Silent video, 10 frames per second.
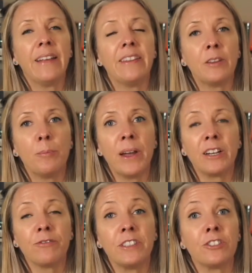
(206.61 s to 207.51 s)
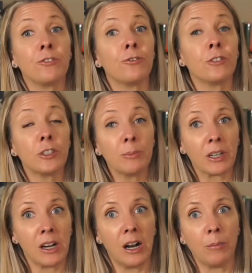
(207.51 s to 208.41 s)
And then the benefits of
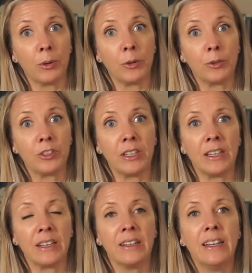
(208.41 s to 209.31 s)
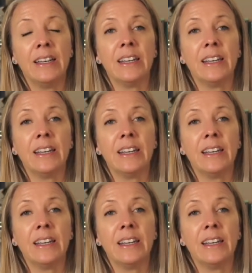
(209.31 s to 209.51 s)
vermicomposting